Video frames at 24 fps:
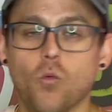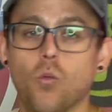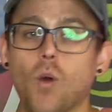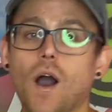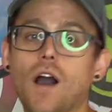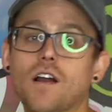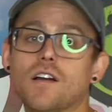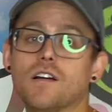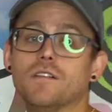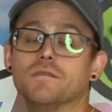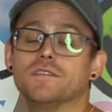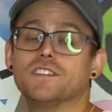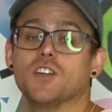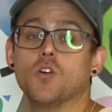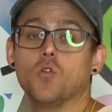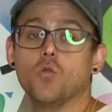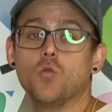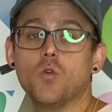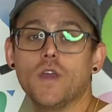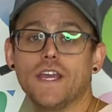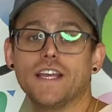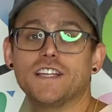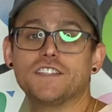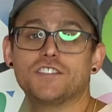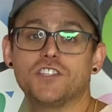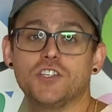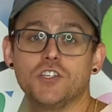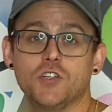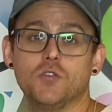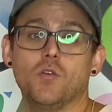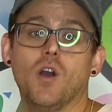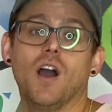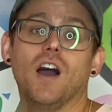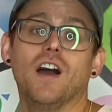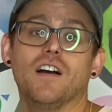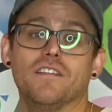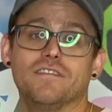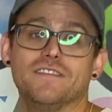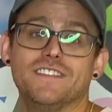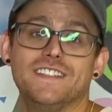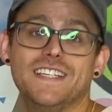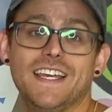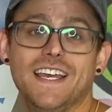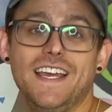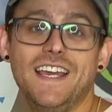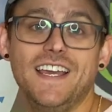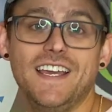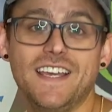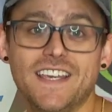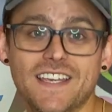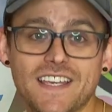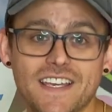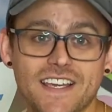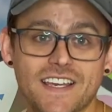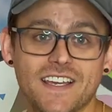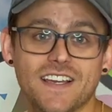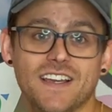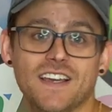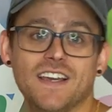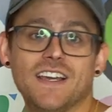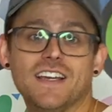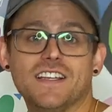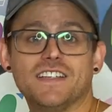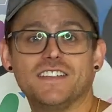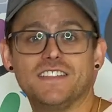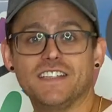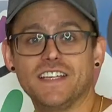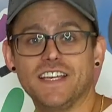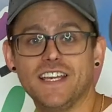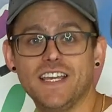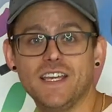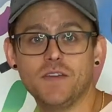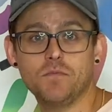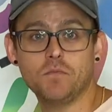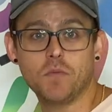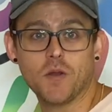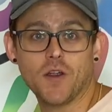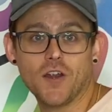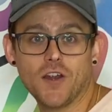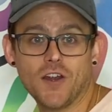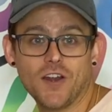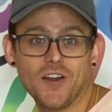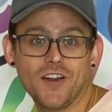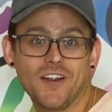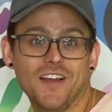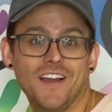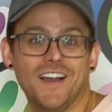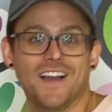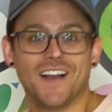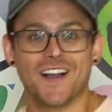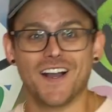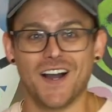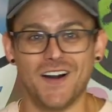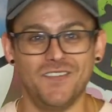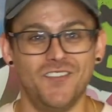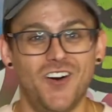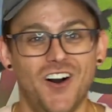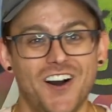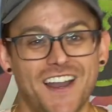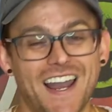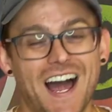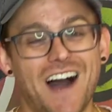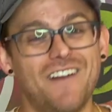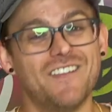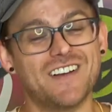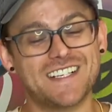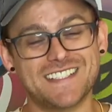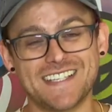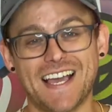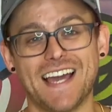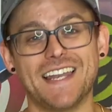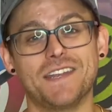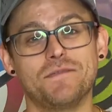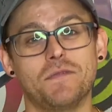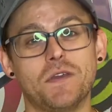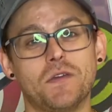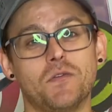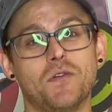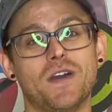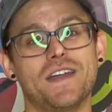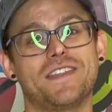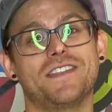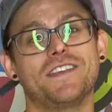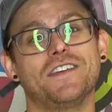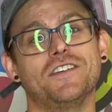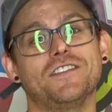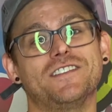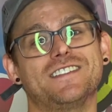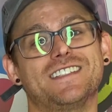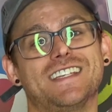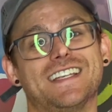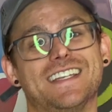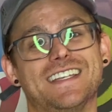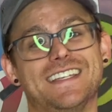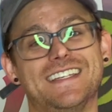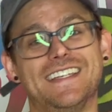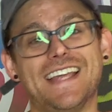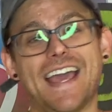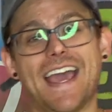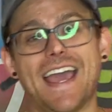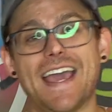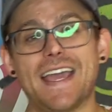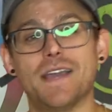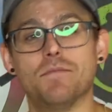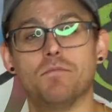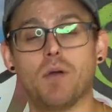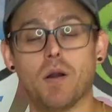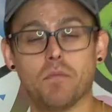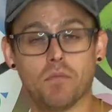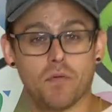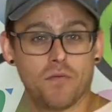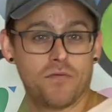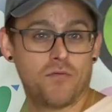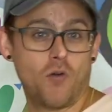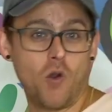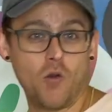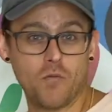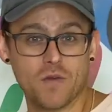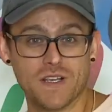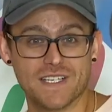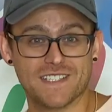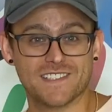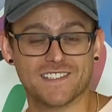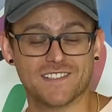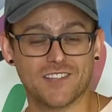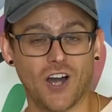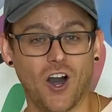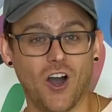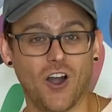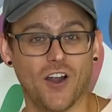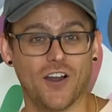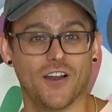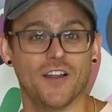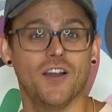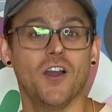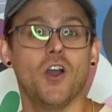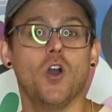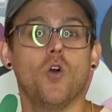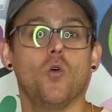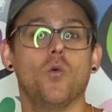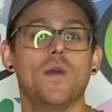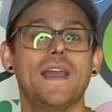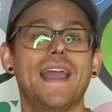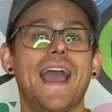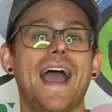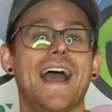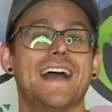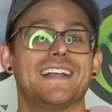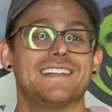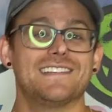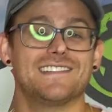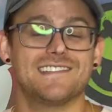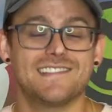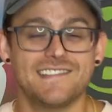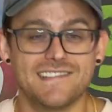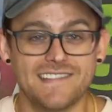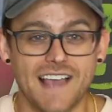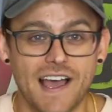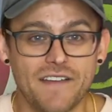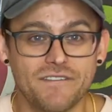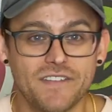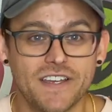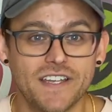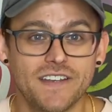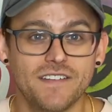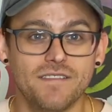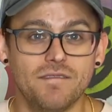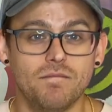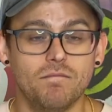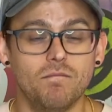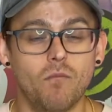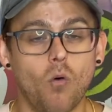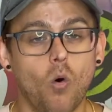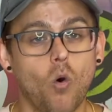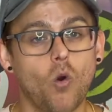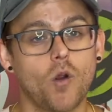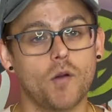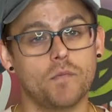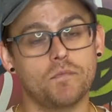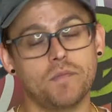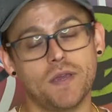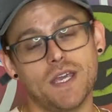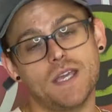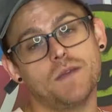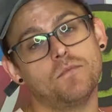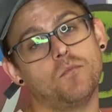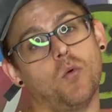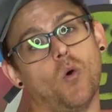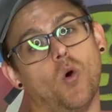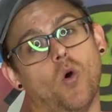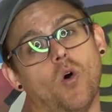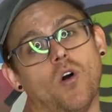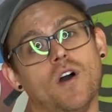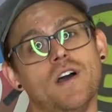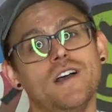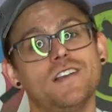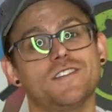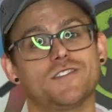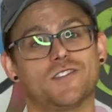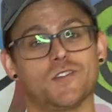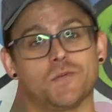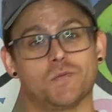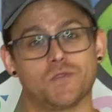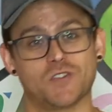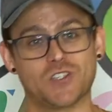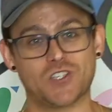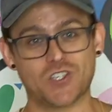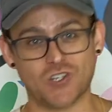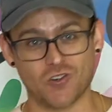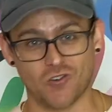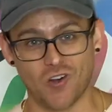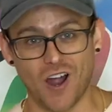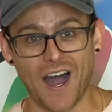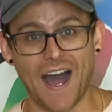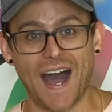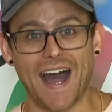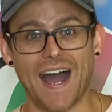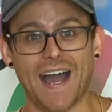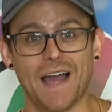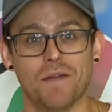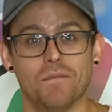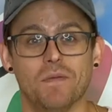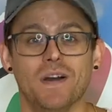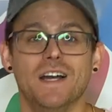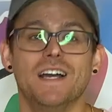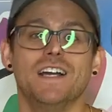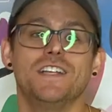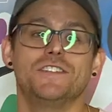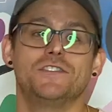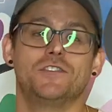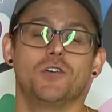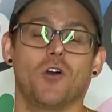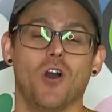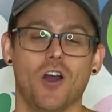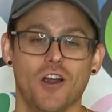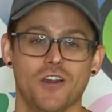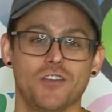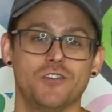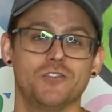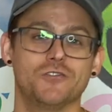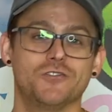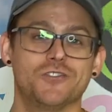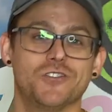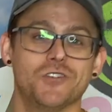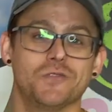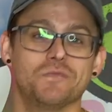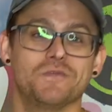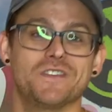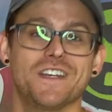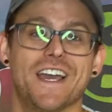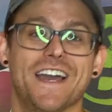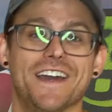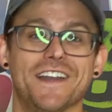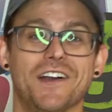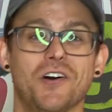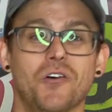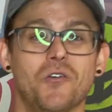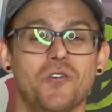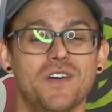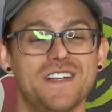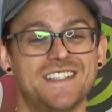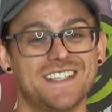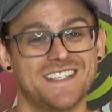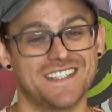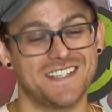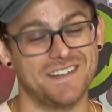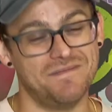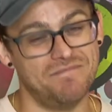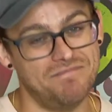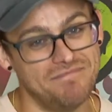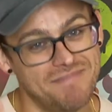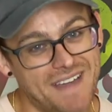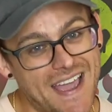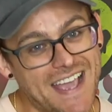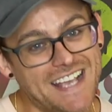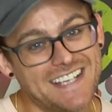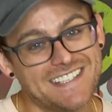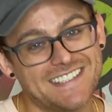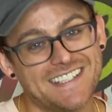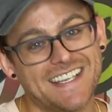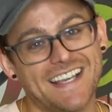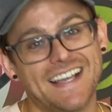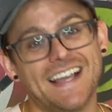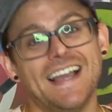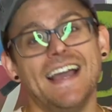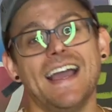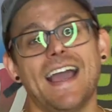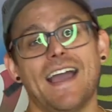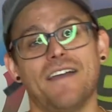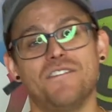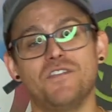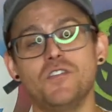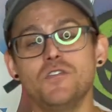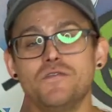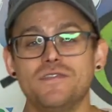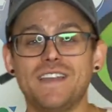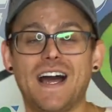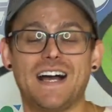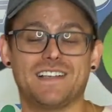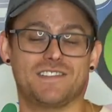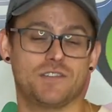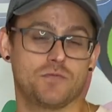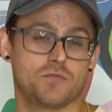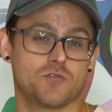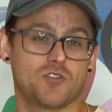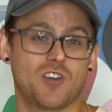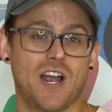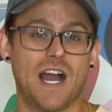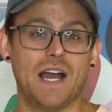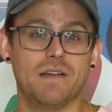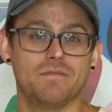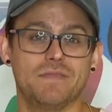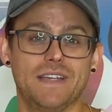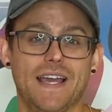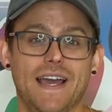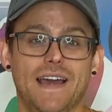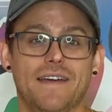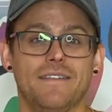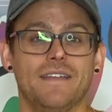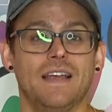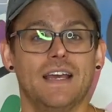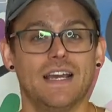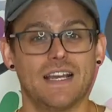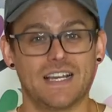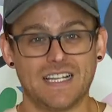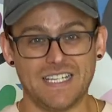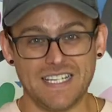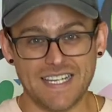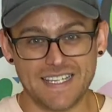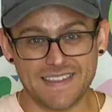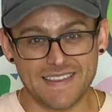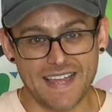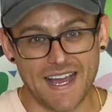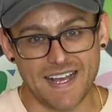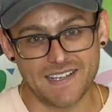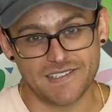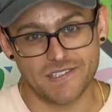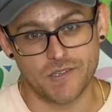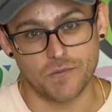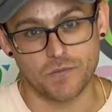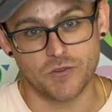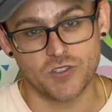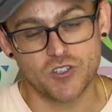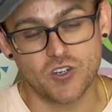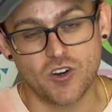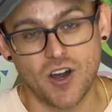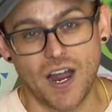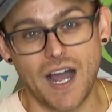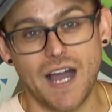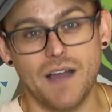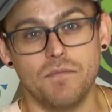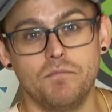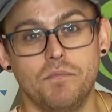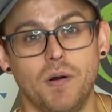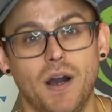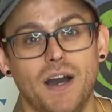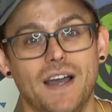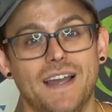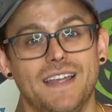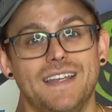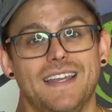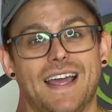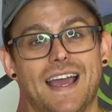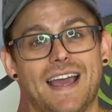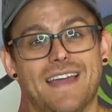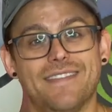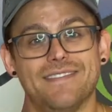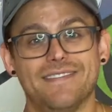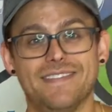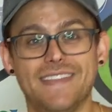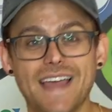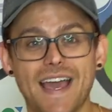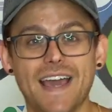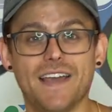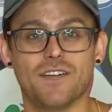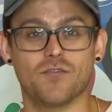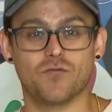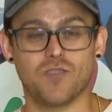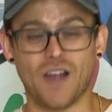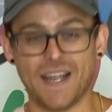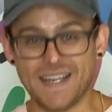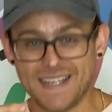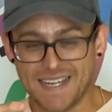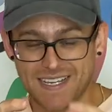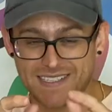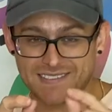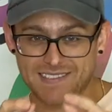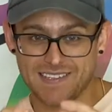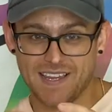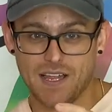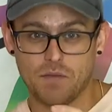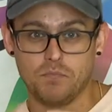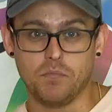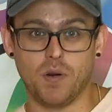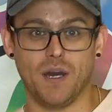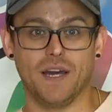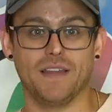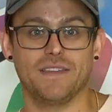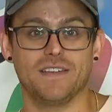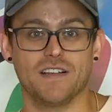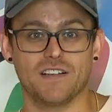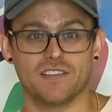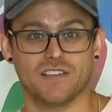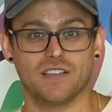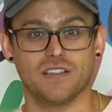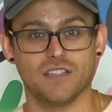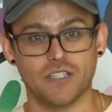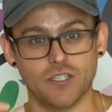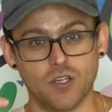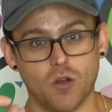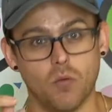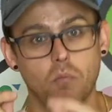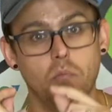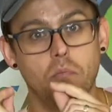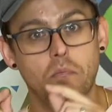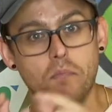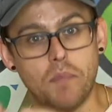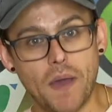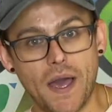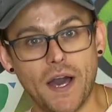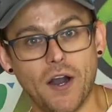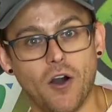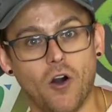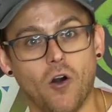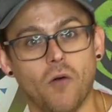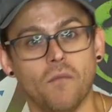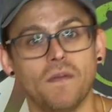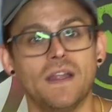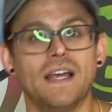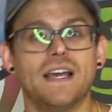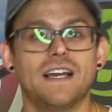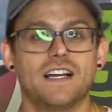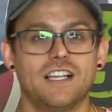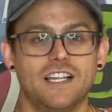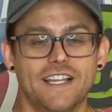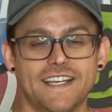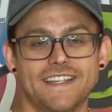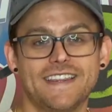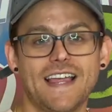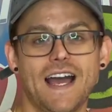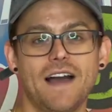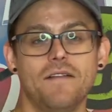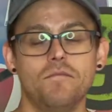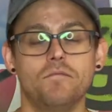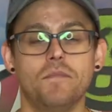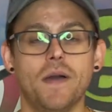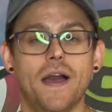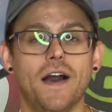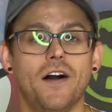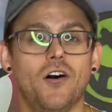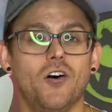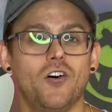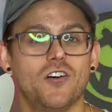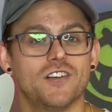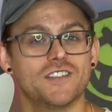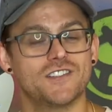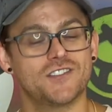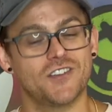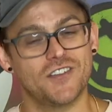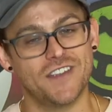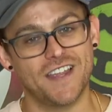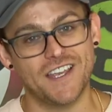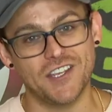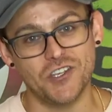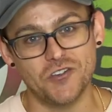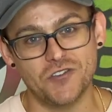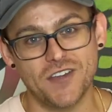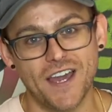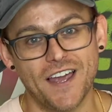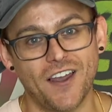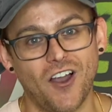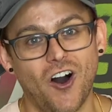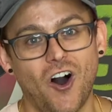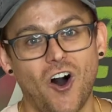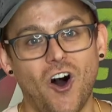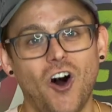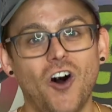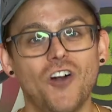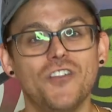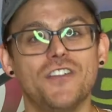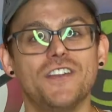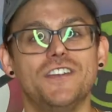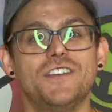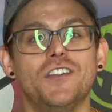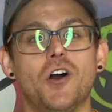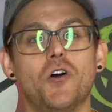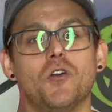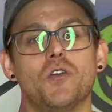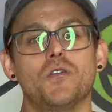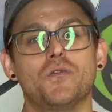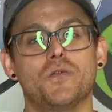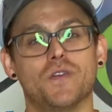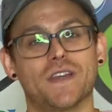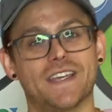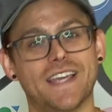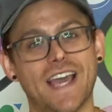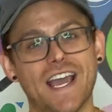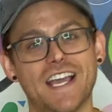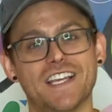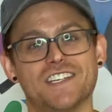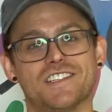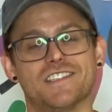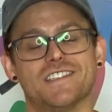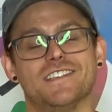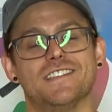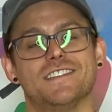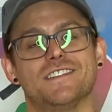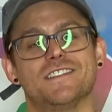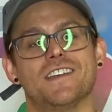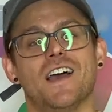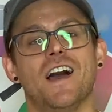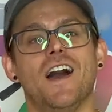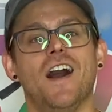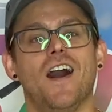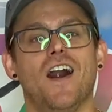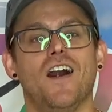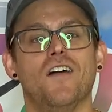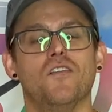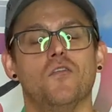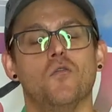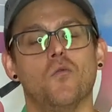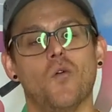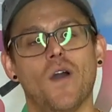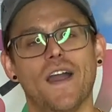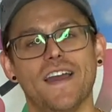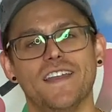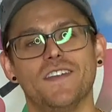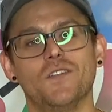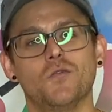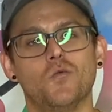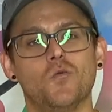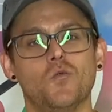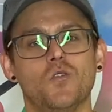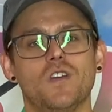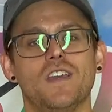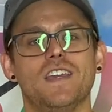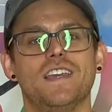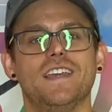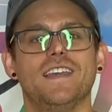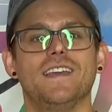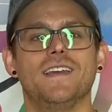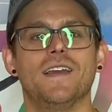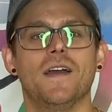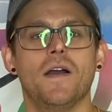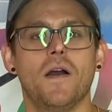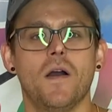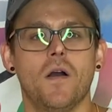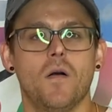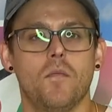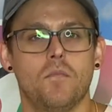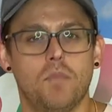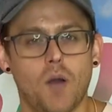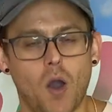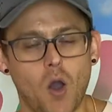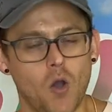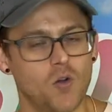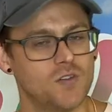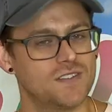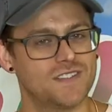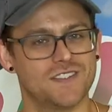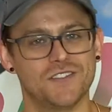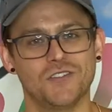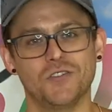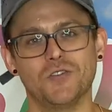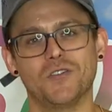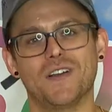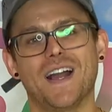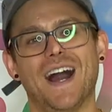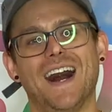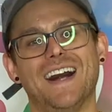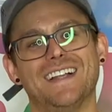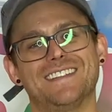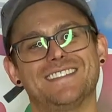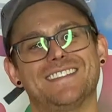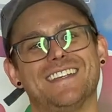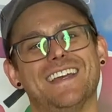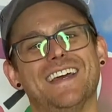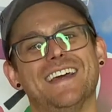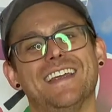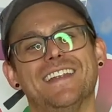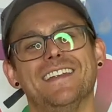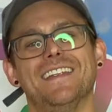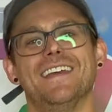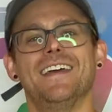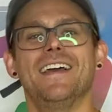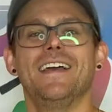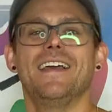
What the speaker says: Welcome to week 2 of Digging Deeper. Come on, I'm excited to be with you today. But before we start, we had 7 more people subscribe to our YouTube channel, which is amazing. If you've not subscribed yet, click that subscribe button. And then right next to that button, there's a little bell. Click that bell so that you get all the notifications of when we post new content.